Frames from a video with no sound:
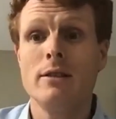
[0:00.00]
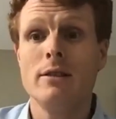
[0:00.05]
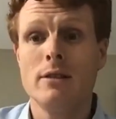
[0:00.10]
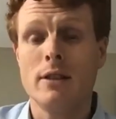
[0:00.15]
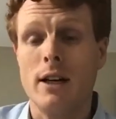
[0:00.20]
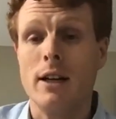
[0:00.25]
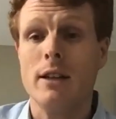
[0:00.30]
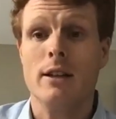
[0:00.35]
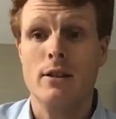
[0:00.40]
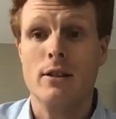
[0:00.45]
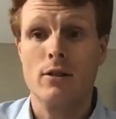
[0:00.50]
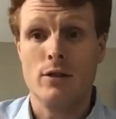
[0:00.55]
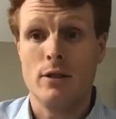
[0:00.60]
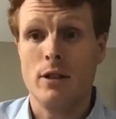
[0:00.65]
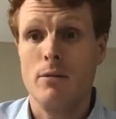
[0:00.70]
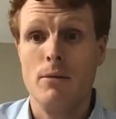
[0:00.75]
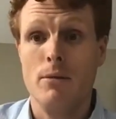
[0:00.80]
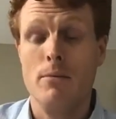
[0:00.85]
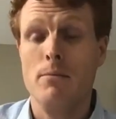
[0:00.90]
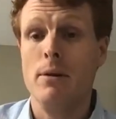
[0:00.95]
I think there's
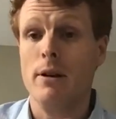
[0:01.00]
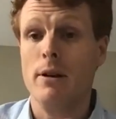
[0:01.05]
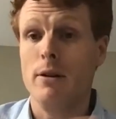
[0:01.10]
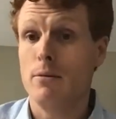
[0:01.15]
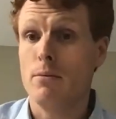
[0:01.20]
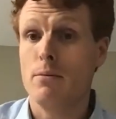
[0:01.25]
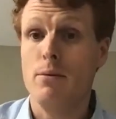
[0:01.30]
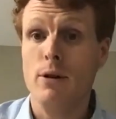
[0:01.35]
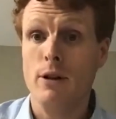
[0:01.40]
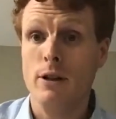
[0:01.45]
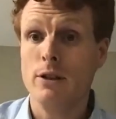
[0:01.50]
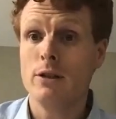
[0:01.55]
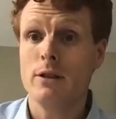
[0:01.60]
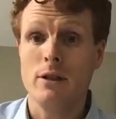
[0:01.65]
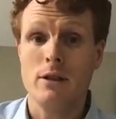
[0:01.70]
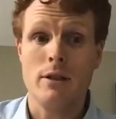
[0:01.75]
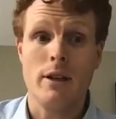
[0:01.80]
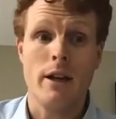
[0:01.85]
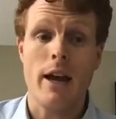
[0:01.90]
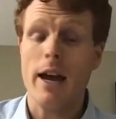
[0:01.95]
going to be a bit of push
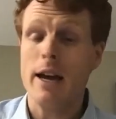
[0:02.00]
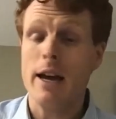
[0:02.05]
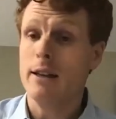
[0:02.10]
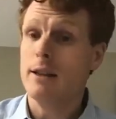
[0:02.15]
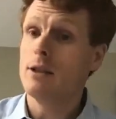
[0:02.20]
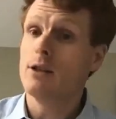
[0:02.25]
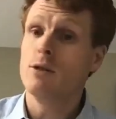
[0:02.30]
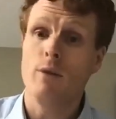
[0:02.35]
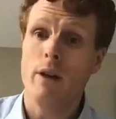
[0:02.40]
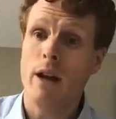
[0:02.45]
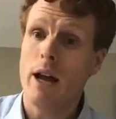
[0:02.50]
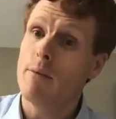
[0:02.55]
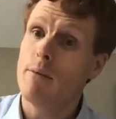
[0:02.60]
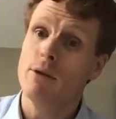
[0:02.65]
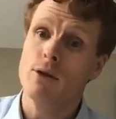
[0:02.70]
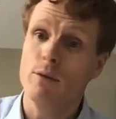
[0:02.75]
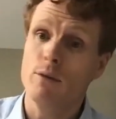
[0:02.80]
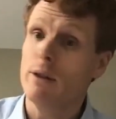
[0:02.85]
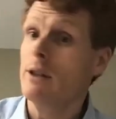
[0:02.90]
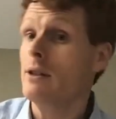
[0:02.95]
to say, hey, this is what
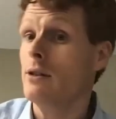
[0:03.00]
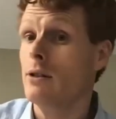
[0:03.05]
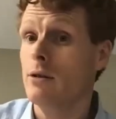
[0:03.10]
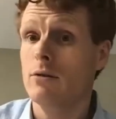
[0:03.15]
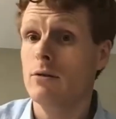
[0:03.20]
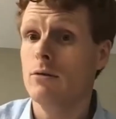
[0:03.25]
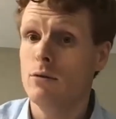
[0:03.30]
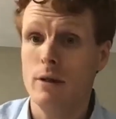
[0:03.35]
happens when you do,